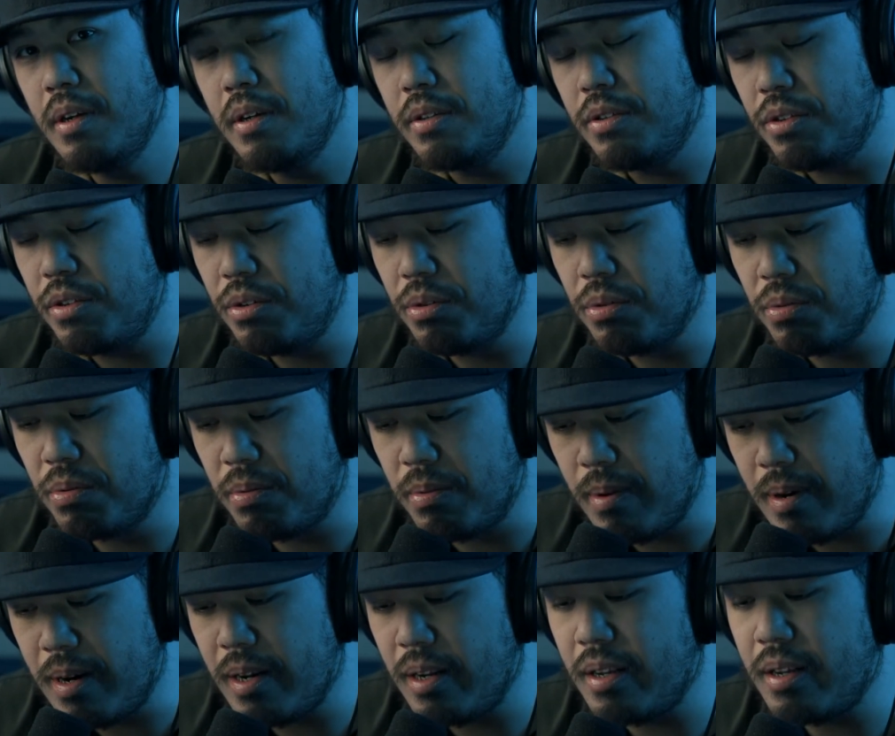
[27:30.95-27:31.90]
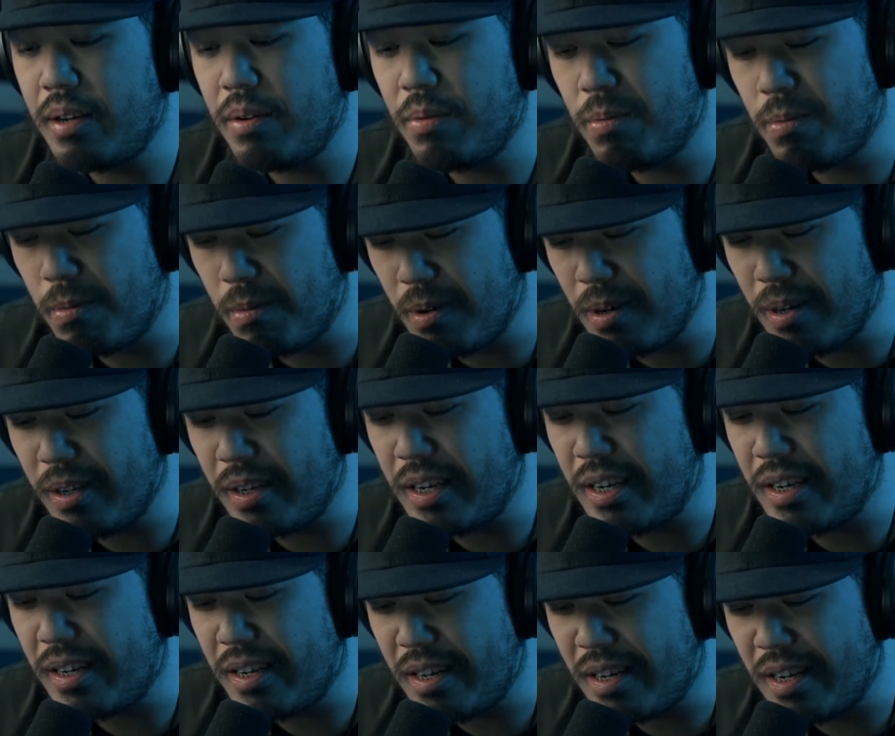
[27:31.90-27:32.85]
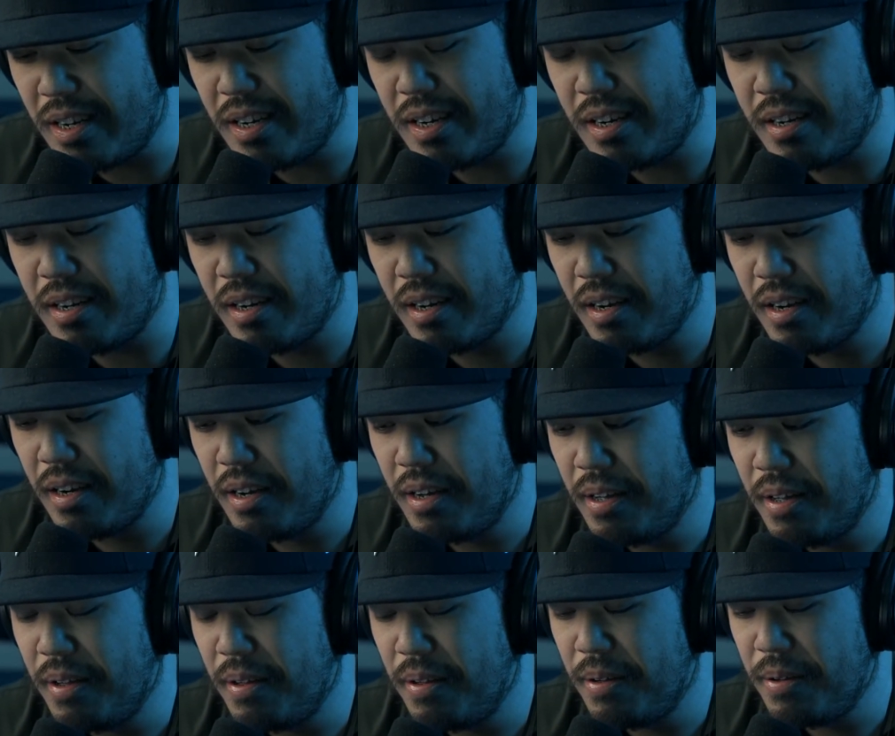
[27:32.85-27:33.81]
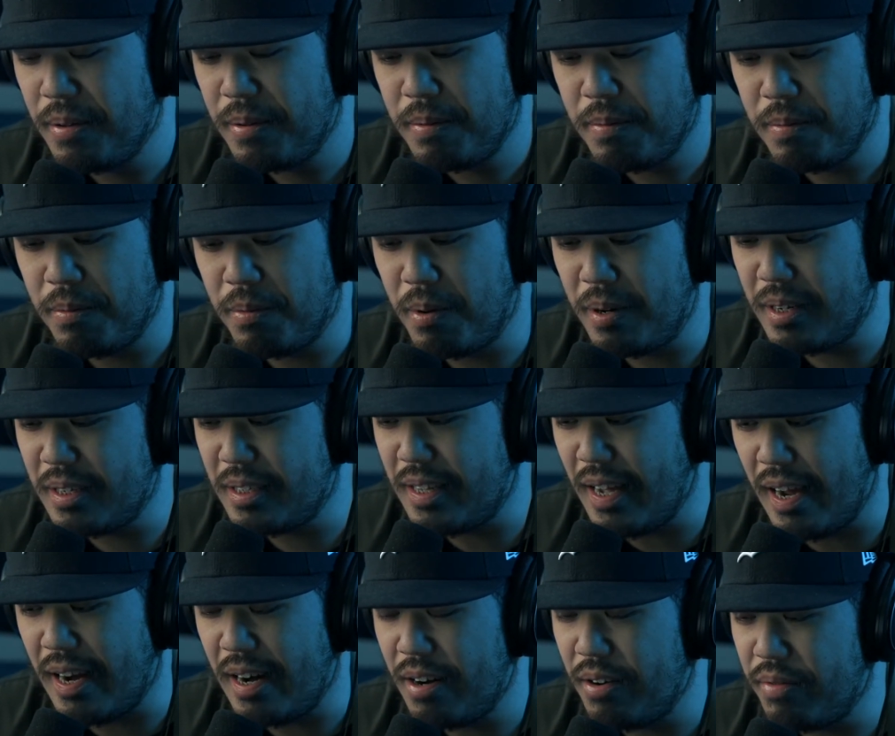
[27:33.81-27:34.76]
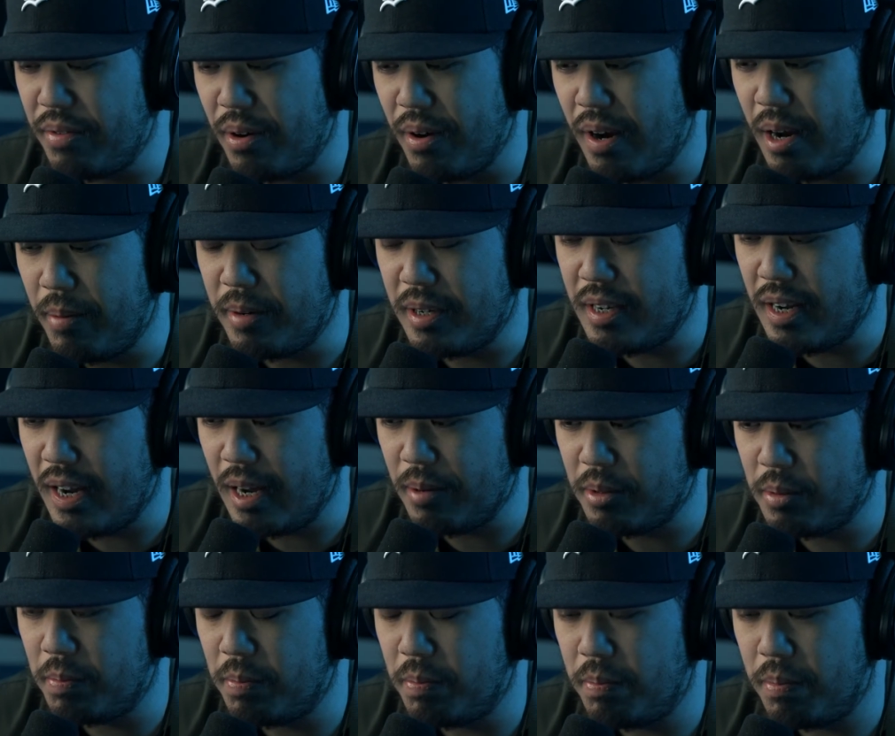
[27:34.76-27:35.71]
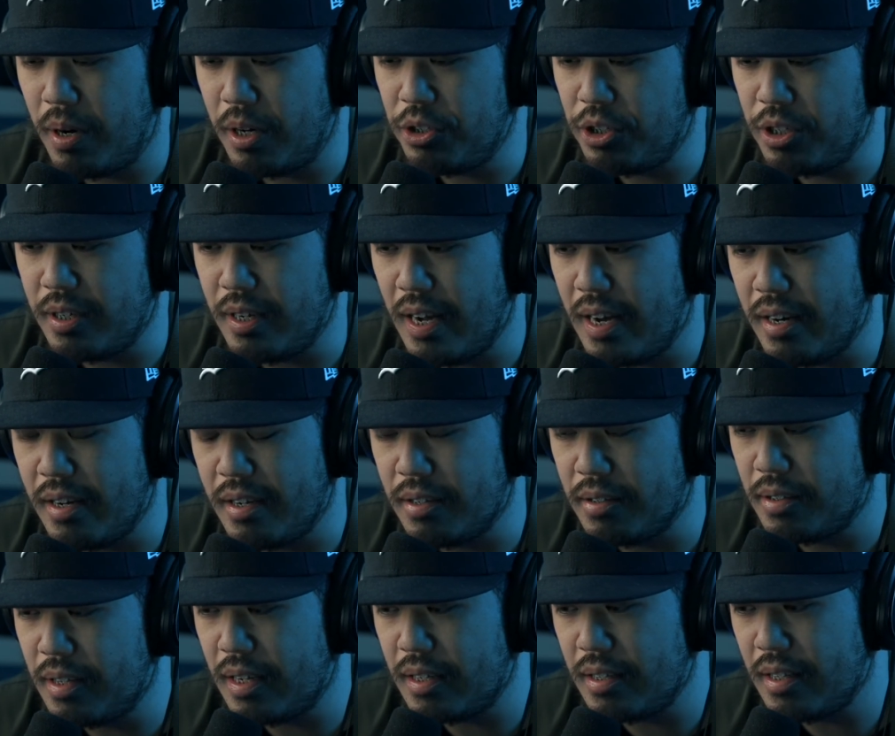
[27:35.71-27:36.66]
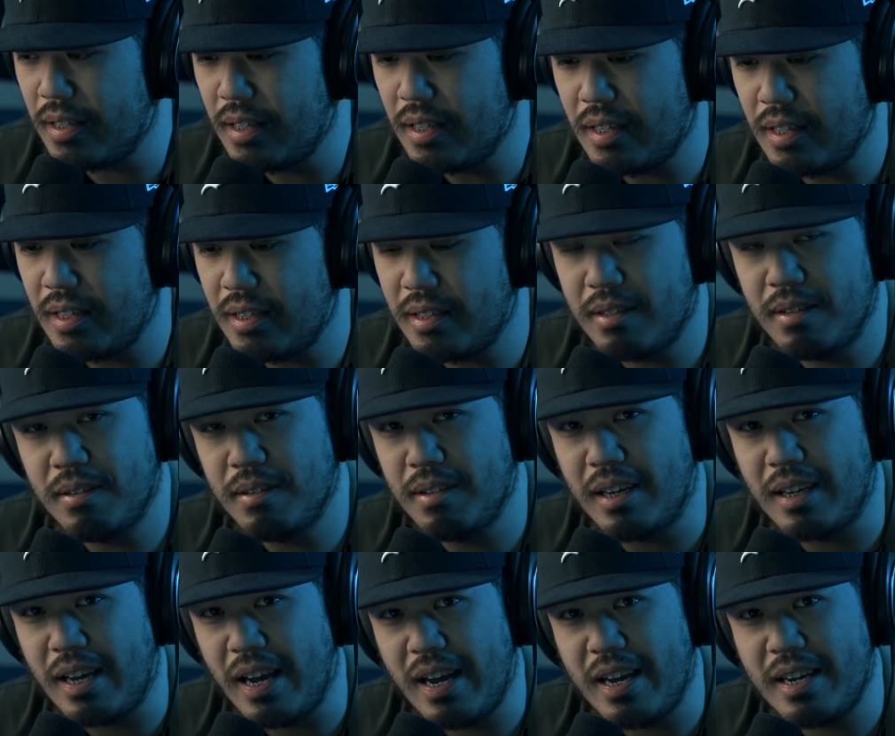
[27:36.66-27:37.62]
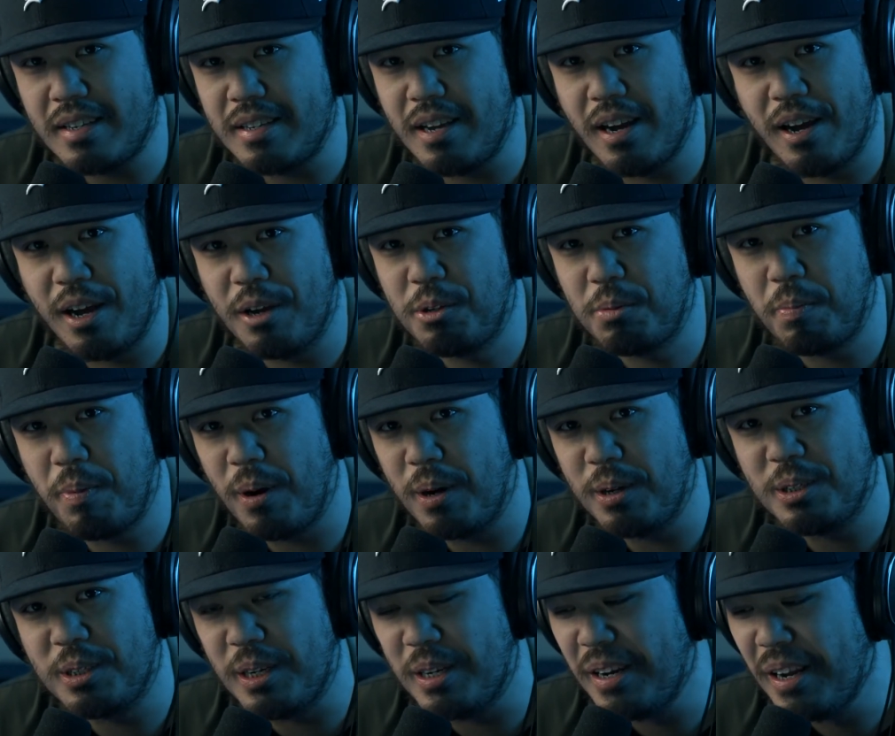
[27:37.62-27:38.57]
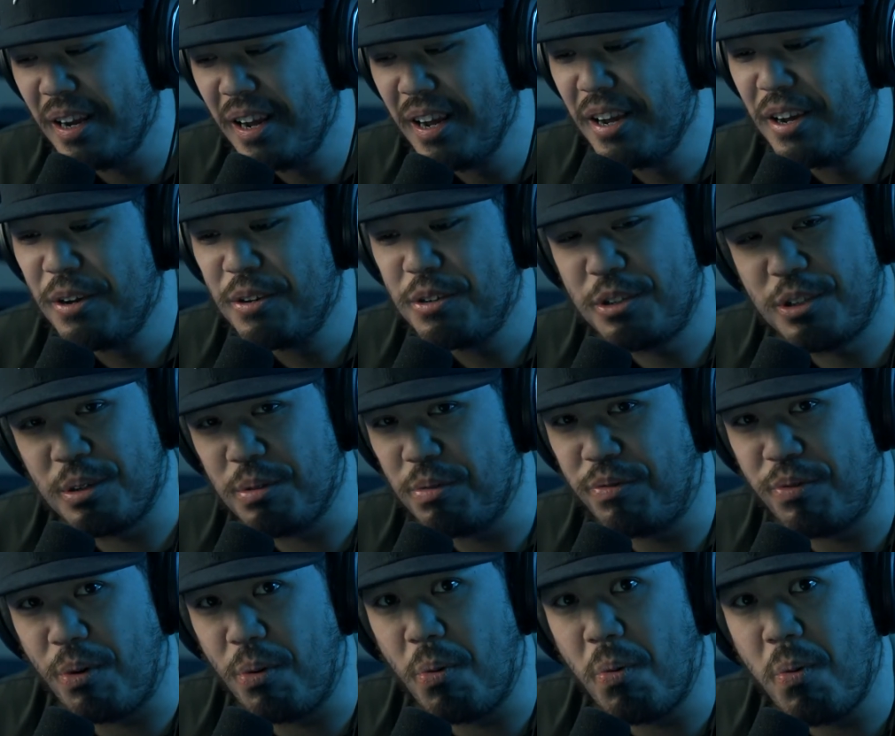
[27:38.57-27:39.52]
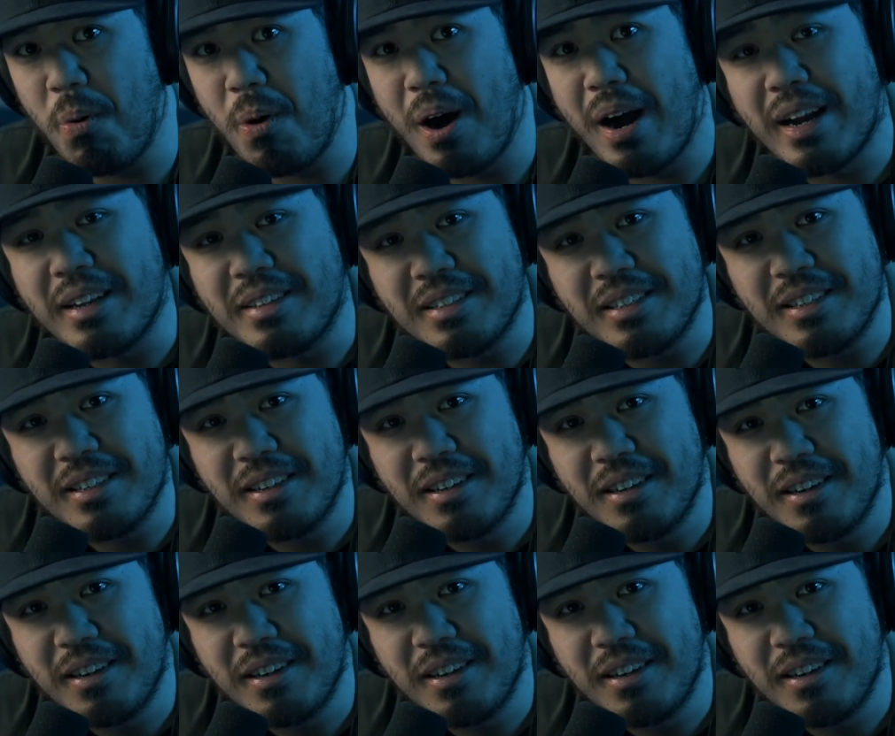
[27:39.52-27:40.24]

Do you really need, what is that? I don't even know how many times punching that is. That like 8 times punching for what?